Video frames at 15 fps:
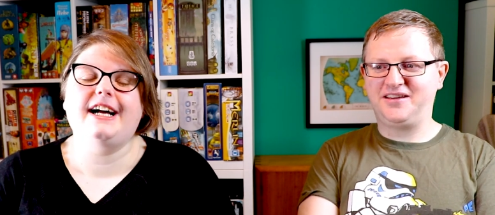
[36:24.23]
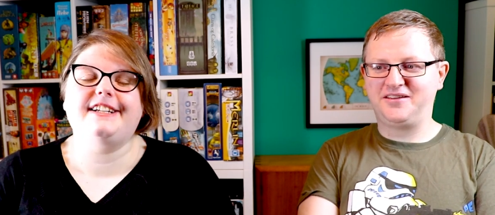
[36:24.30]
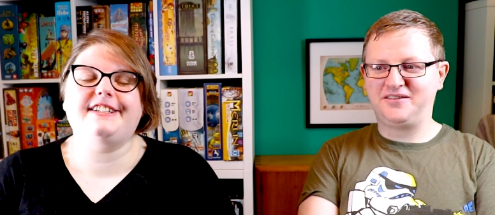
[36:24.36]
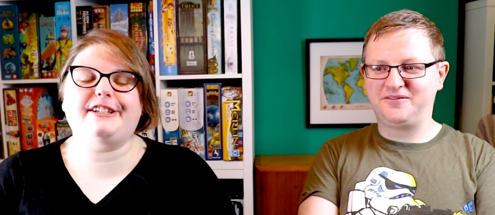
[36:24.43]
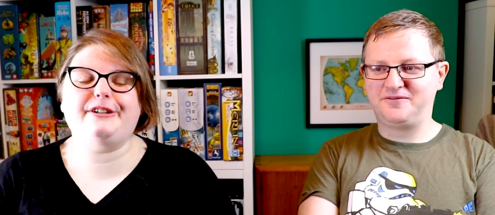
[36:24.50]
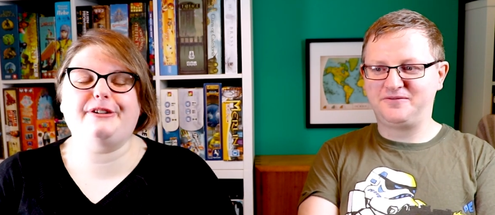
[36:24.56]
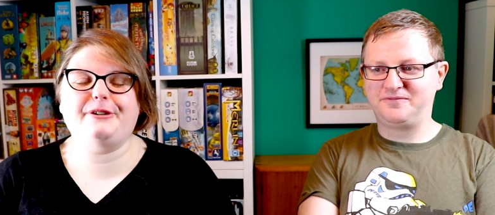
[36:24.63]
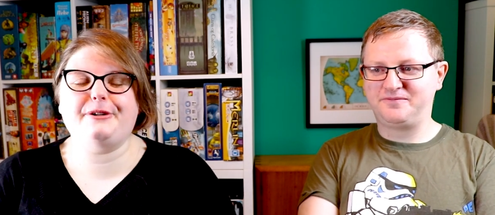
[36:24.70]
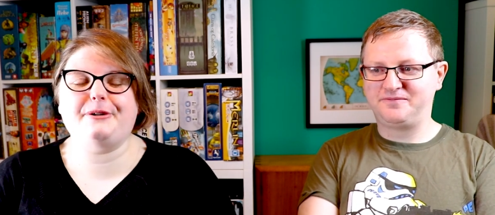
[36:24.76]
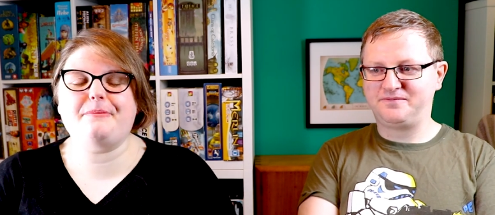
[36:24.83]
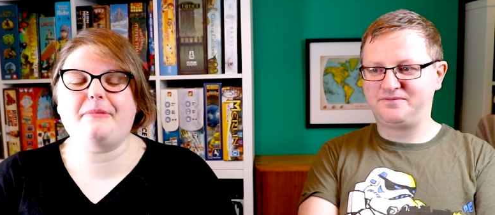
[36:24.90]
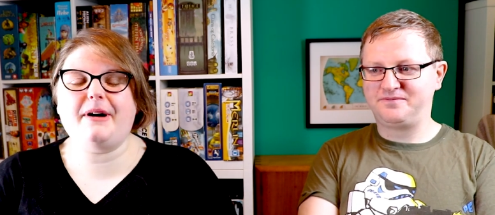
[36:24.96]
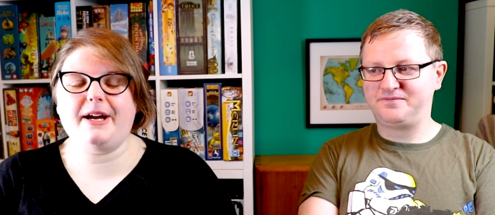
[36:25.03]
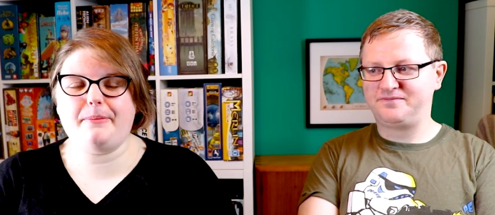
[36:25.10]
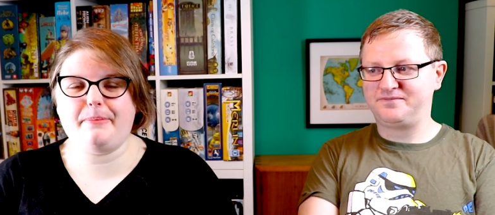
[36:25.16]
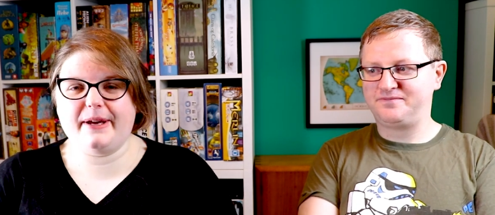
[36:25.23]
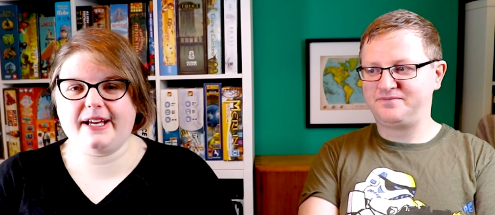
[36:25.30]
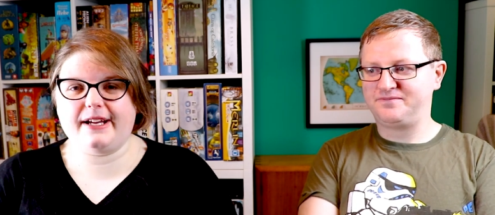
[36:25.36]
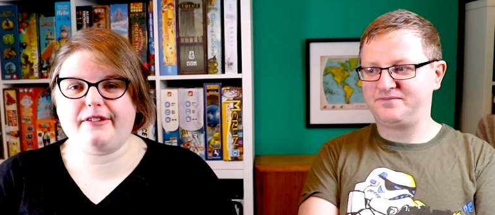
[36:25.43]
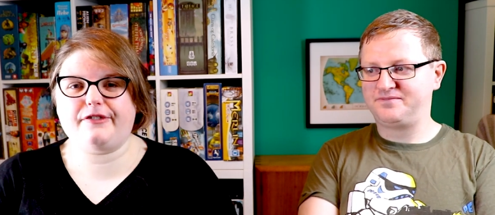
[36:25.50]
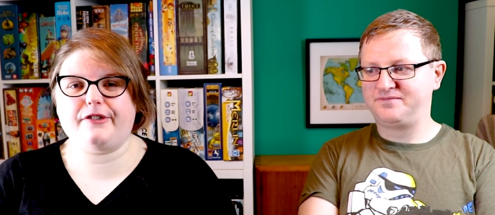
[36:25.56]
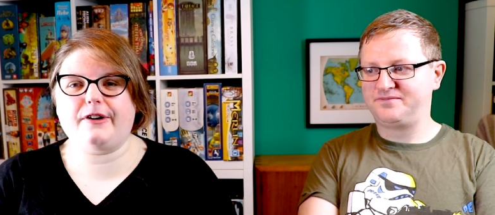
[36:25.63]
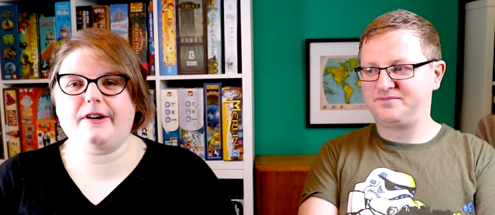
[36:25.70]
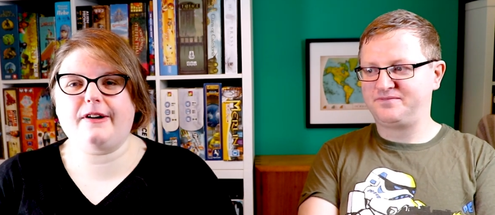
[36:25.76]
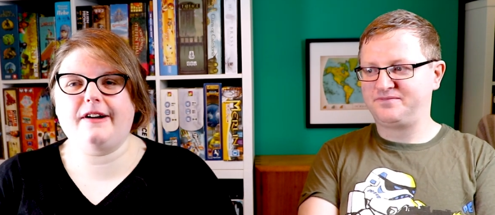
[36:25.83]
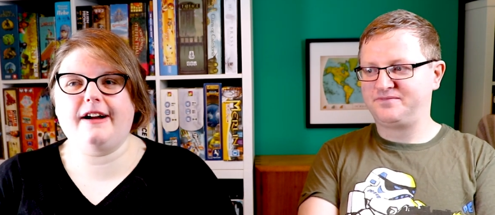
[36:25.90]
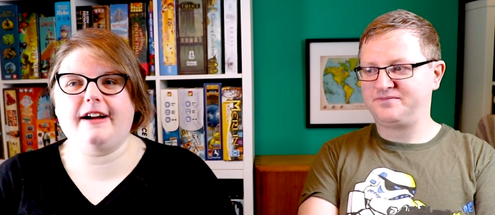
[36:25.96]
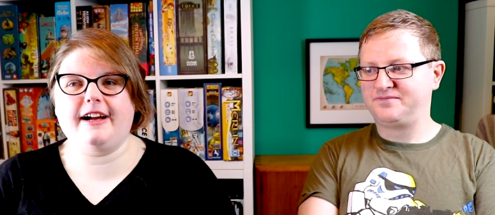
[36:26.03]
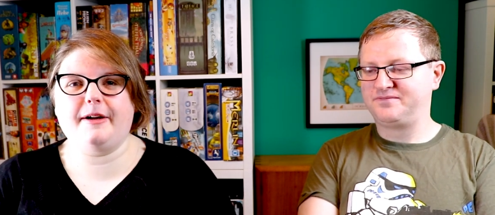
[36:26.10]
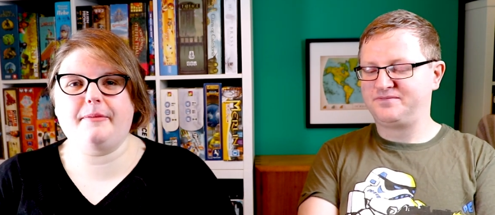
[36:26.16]
Speaker 1: So my pick
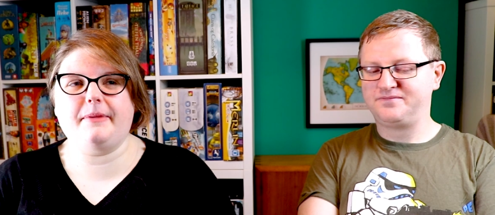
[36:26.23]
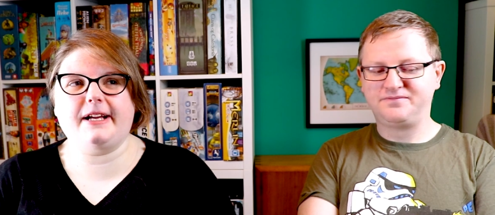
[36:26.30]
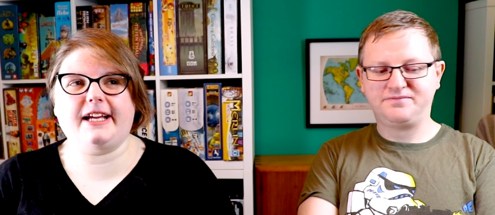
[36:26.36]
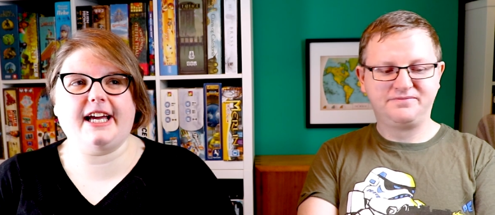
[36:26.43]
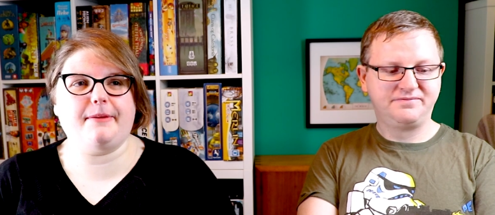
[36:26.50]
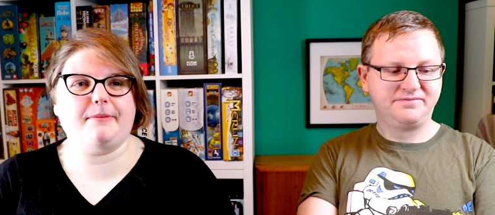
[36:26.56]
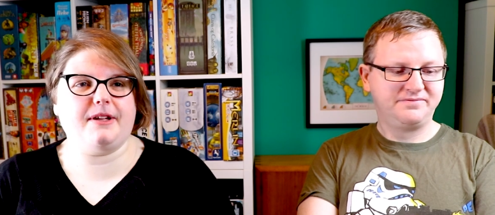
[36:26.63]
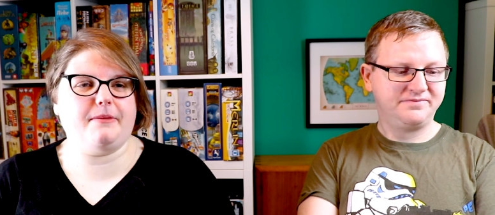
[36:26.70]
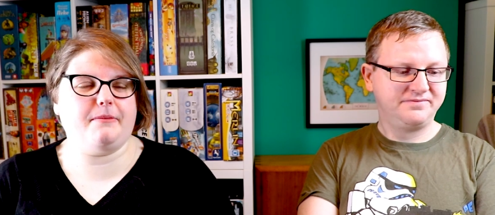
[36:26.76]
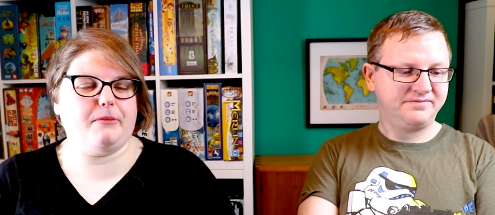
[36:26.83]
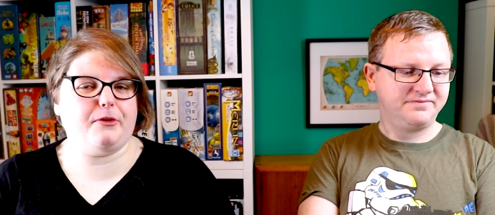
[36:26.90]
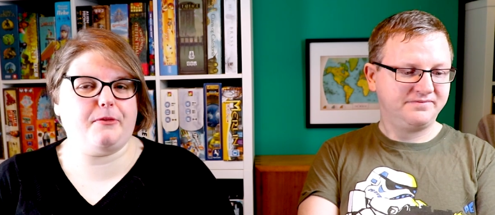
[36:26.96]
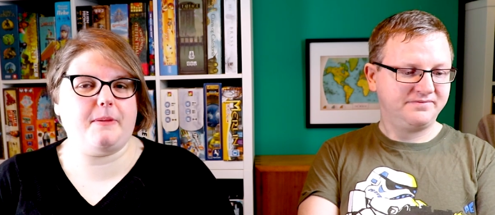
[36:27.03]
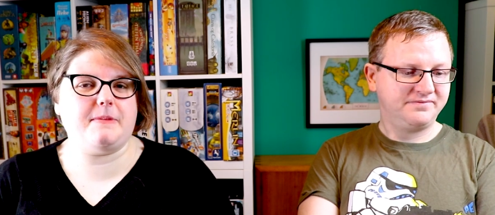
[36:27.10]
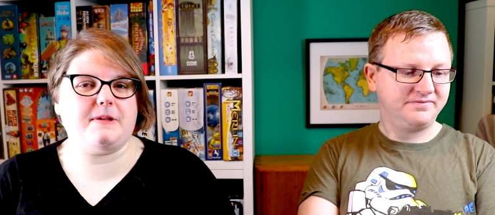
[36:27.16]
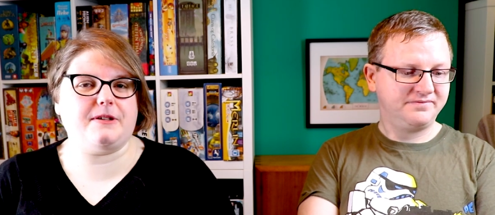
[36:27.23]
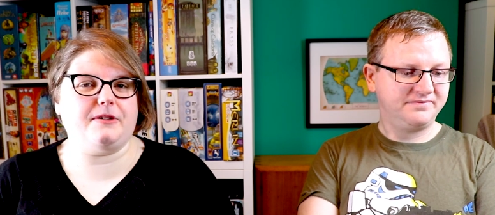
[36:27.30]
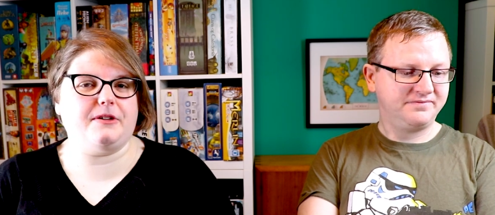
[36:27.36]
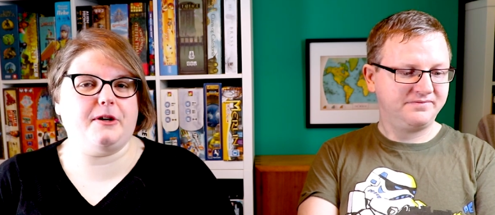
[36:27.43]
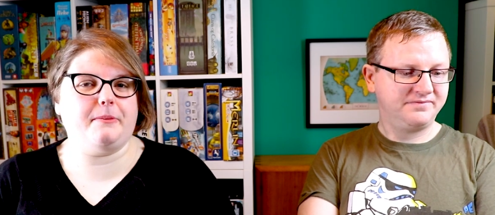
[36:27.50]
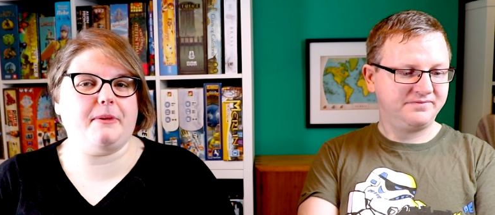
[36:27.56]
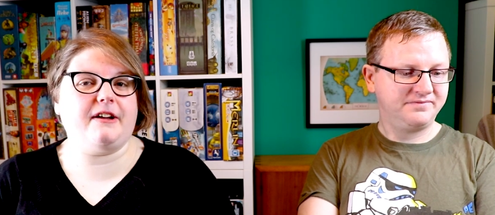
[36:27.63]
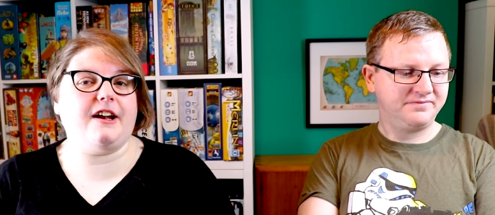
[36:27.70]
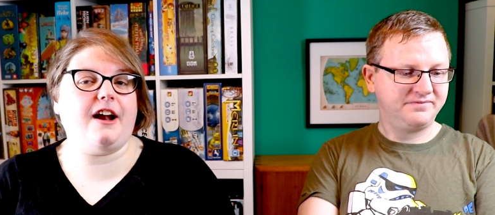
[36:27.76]
for um, a game that most people don't know about,